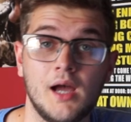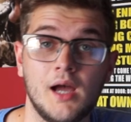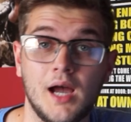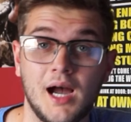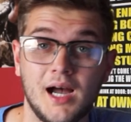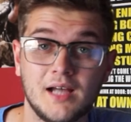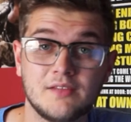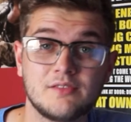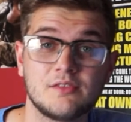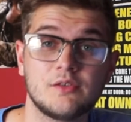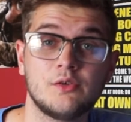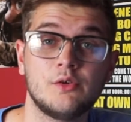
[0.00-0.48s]

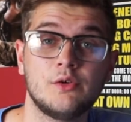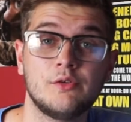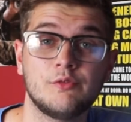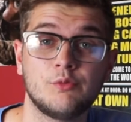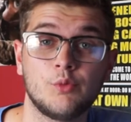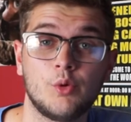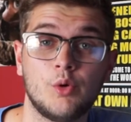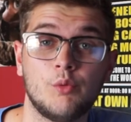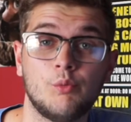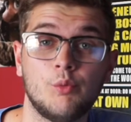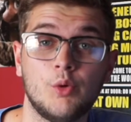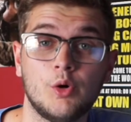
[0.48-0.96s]
How's it going
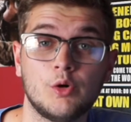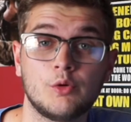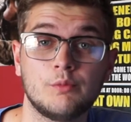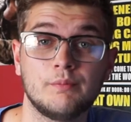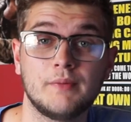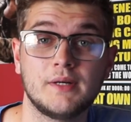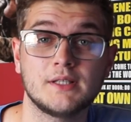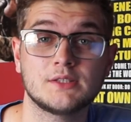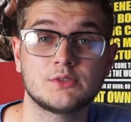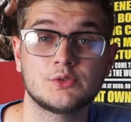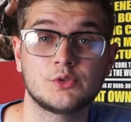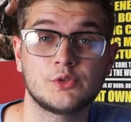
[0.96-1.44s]
everyone? Welcome
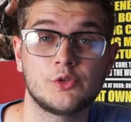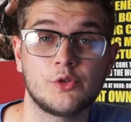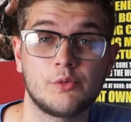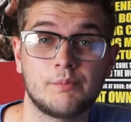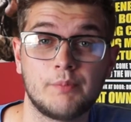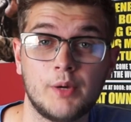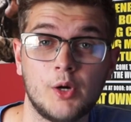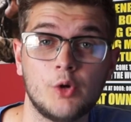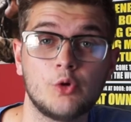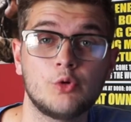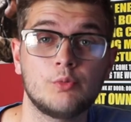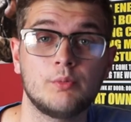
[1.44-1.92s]
back to another
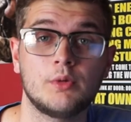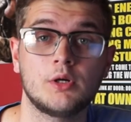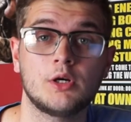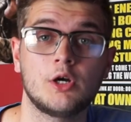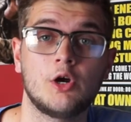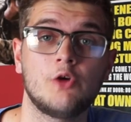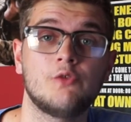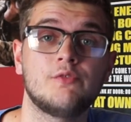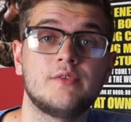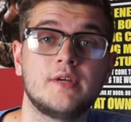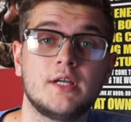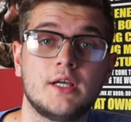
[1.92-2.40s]
Pokemon
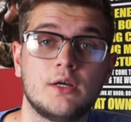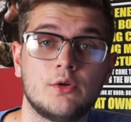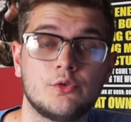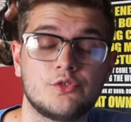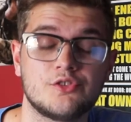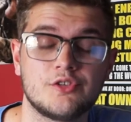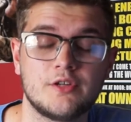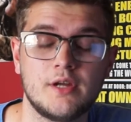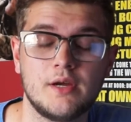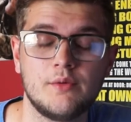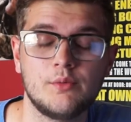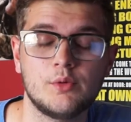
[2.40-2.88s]
Go video.
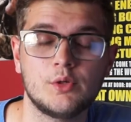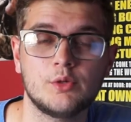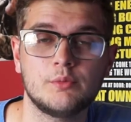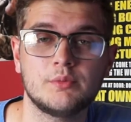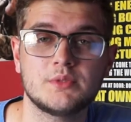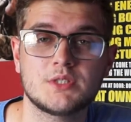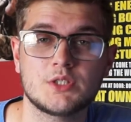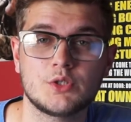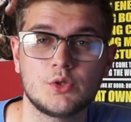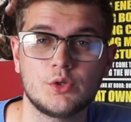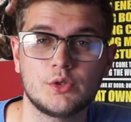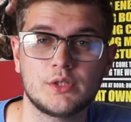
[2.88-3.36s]
Today we're going to be
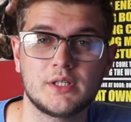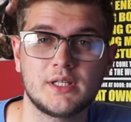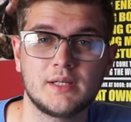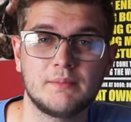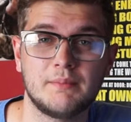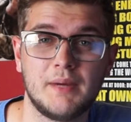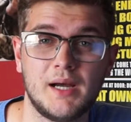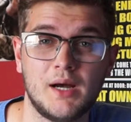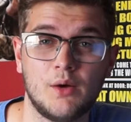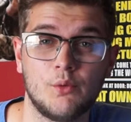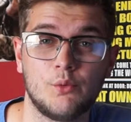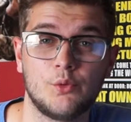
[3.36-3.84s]
talking
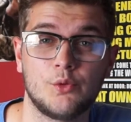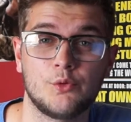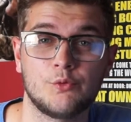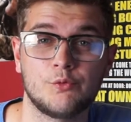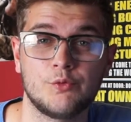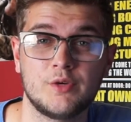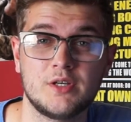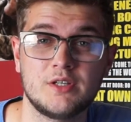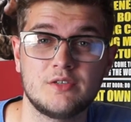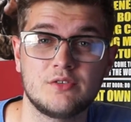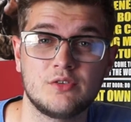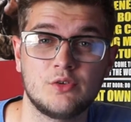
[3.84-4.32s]
about the
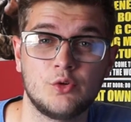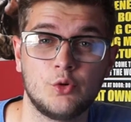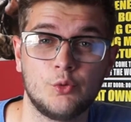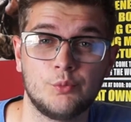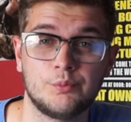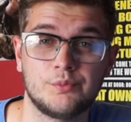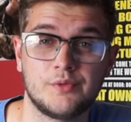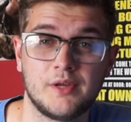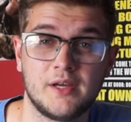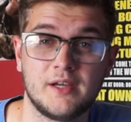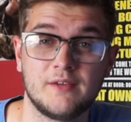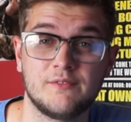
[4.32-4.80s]
recent
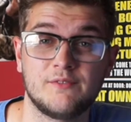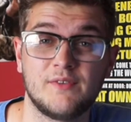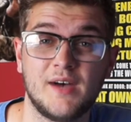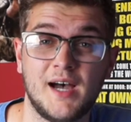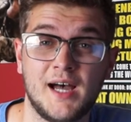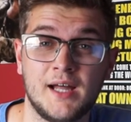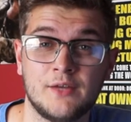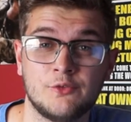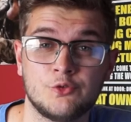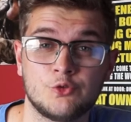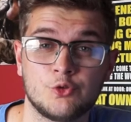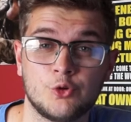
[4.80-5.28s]
update for
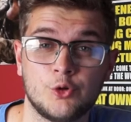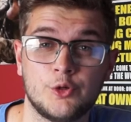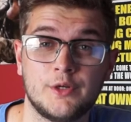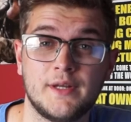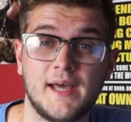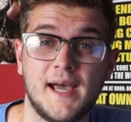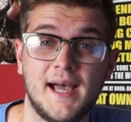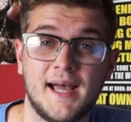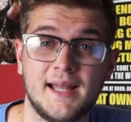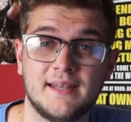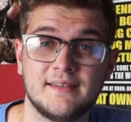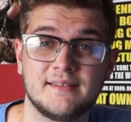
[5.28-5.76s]
Android
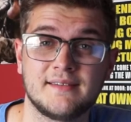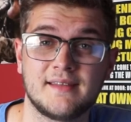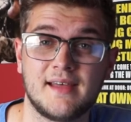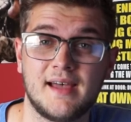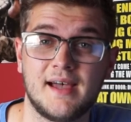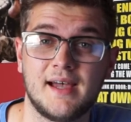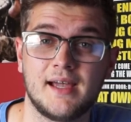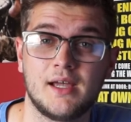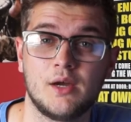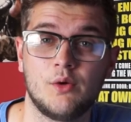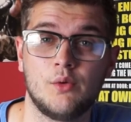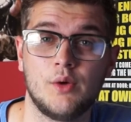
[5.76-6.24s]
and
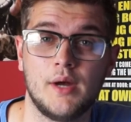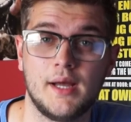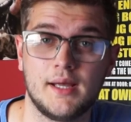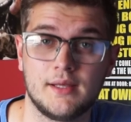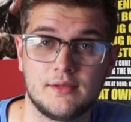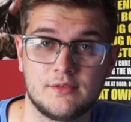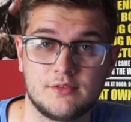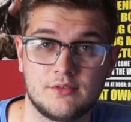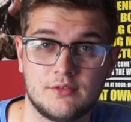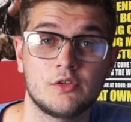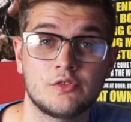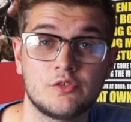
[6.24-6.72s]

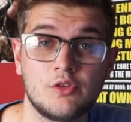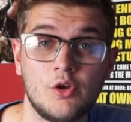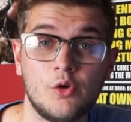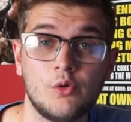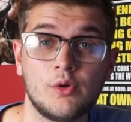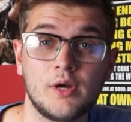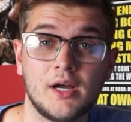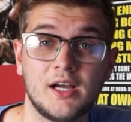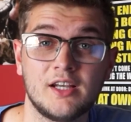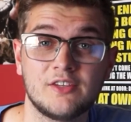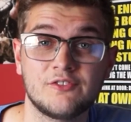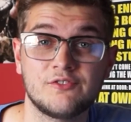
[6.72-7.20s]
iOS. So
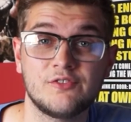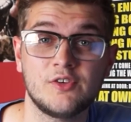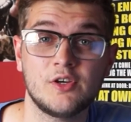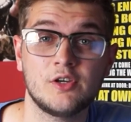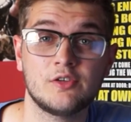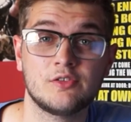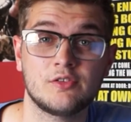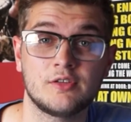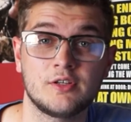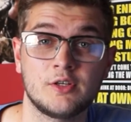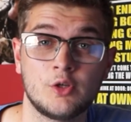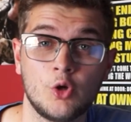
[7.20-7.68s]
guys,
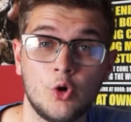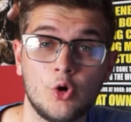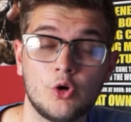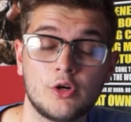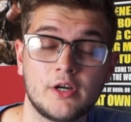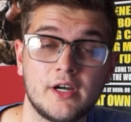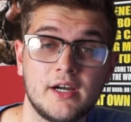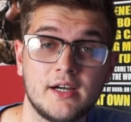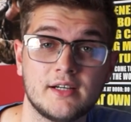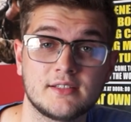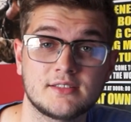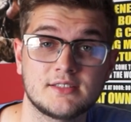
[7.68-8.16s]
firstly, your
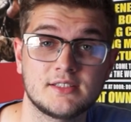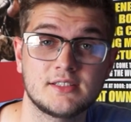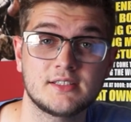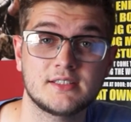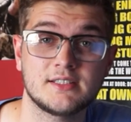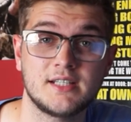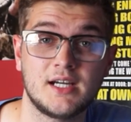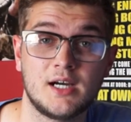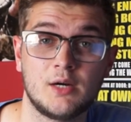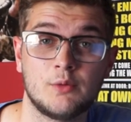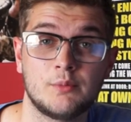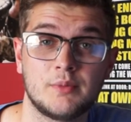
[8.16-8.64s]
character
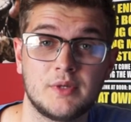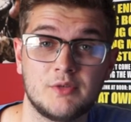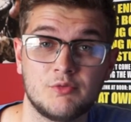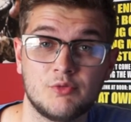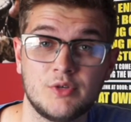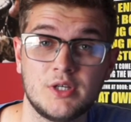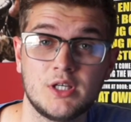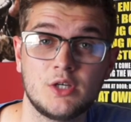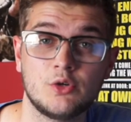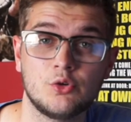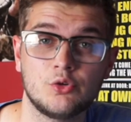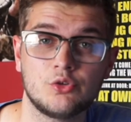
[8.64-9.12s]
can now be
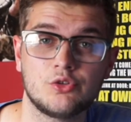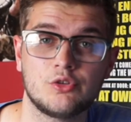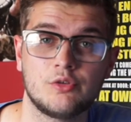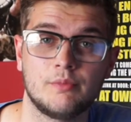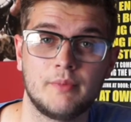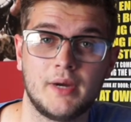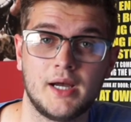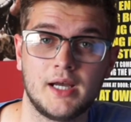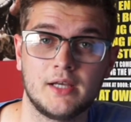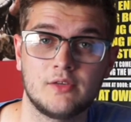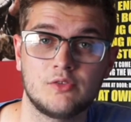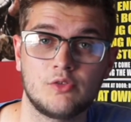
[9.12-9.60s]

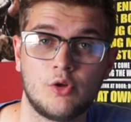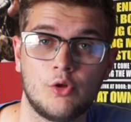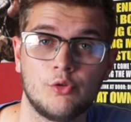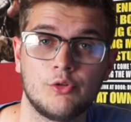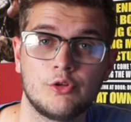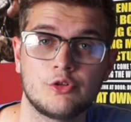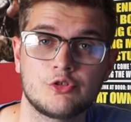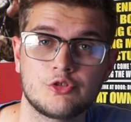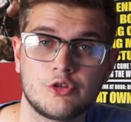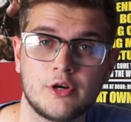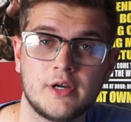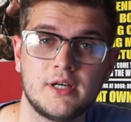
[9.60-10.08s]
recustomized on
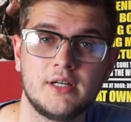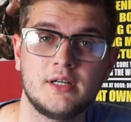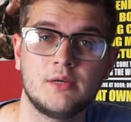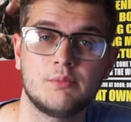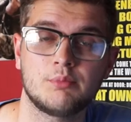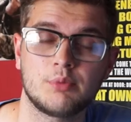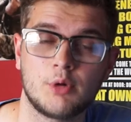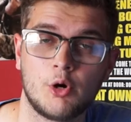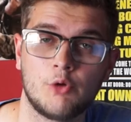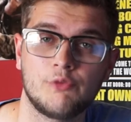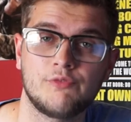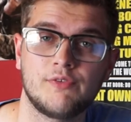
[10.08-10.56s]
the trainer
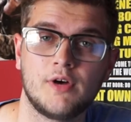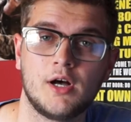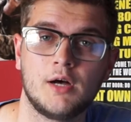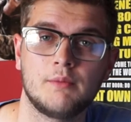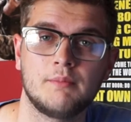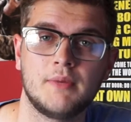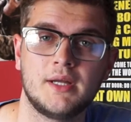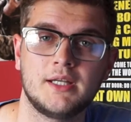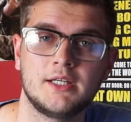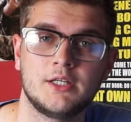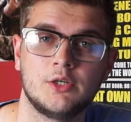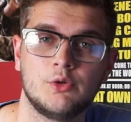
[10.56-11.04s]
profile
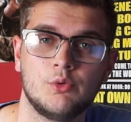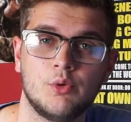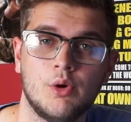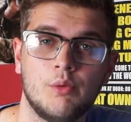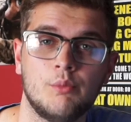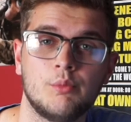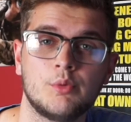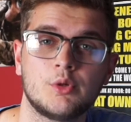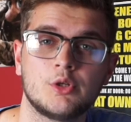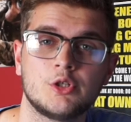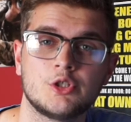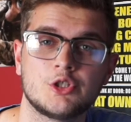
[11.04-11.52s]
menu,
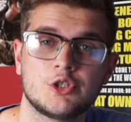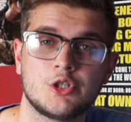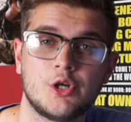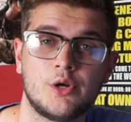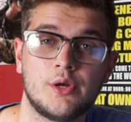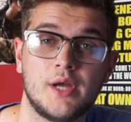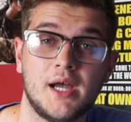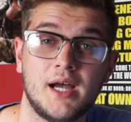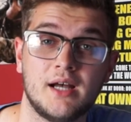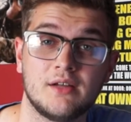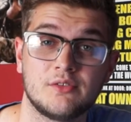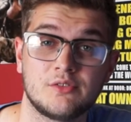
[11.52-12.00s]
and we're going to show
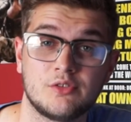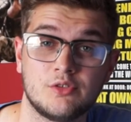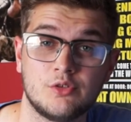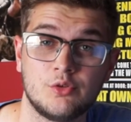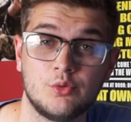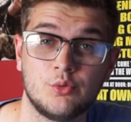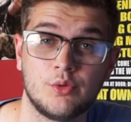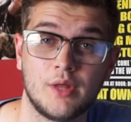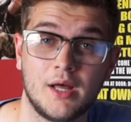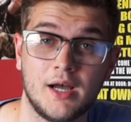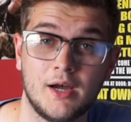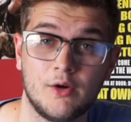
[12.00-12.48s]
you how to
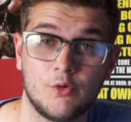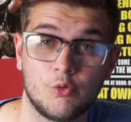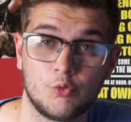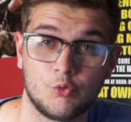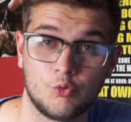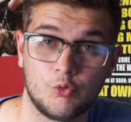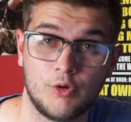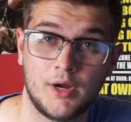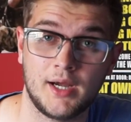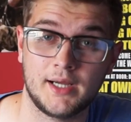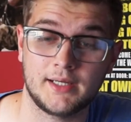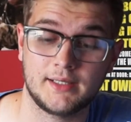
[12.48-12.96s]
do that
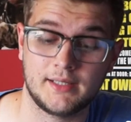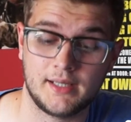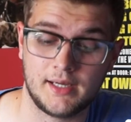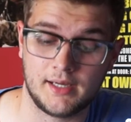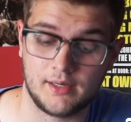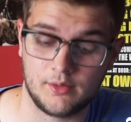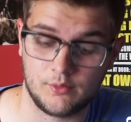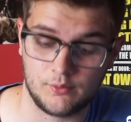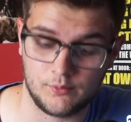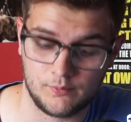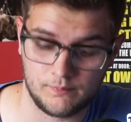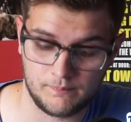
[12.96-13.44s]
right
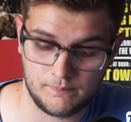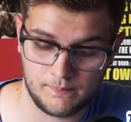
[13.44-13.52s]
now.